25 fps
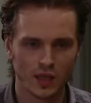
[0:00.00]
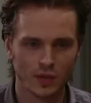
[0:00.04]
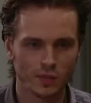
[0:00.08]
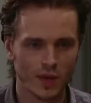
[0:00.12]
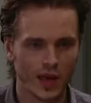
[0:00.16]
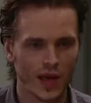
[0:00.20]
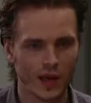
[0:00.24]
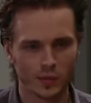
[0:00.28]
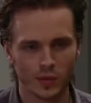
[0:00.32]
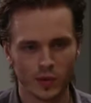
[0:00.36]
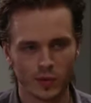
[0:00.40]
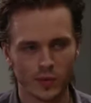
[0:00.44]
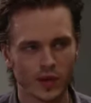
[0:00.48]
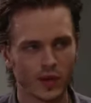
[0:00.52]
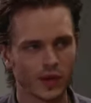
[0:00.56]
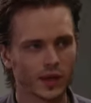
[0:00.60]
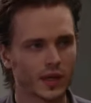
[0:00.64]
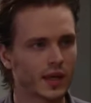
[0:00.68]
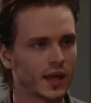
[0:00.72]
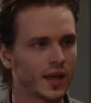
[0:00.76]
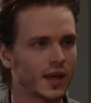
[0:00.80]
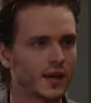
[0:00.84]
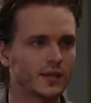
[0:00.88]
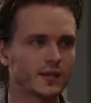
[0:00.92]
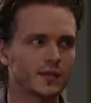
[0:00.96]
Mac put me on a
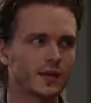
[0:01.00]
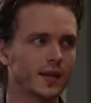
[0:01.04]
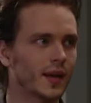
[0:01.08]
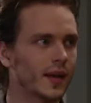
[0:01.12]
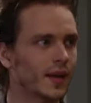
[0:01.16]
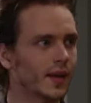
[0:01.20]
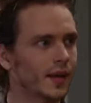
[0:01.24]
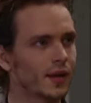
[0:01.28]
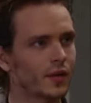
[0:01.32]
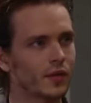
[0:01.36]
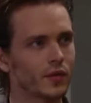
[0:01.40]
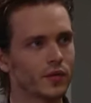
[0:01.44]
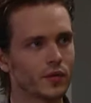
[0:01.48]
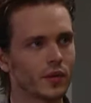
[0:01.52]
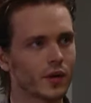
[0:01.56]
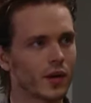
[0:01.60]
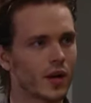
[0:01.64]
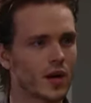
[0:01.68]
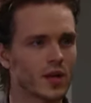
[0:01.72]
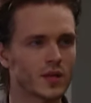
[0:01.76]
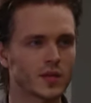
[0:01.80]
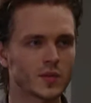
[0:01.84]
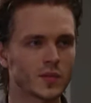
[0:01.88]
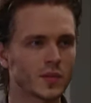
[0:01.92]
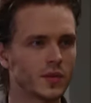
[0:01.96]
case. I gotta get over to the
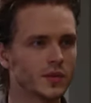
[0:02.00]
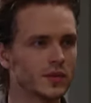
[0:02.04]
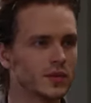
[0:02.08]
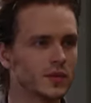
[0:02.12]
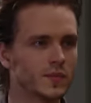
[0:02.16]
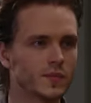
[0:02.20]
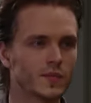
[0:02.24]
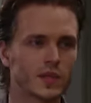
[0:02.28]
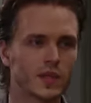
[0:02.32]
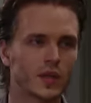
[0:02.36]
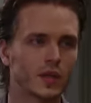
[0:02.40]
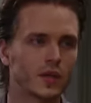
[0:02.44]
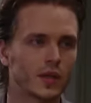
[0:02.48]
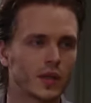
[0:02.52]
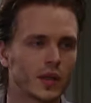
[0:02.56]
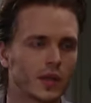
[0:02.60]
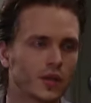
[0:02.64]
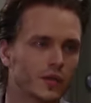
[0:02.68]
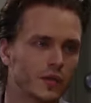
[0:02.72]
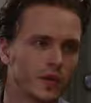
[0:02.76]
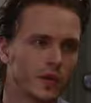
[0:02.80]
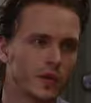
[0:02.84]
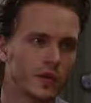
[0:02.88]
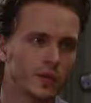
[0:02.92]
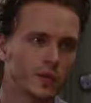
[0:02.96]
hospital and start
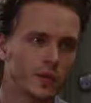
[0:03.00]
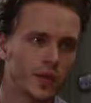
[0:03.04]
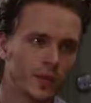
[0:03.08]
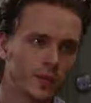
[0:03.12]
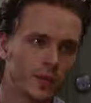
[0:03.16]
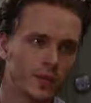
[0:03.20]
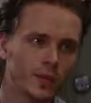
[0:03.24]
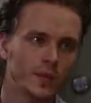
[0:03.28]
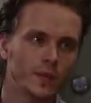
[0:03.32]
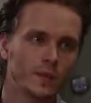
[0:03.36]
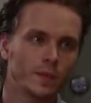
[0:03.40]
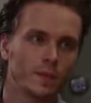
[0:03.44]
interviewing people.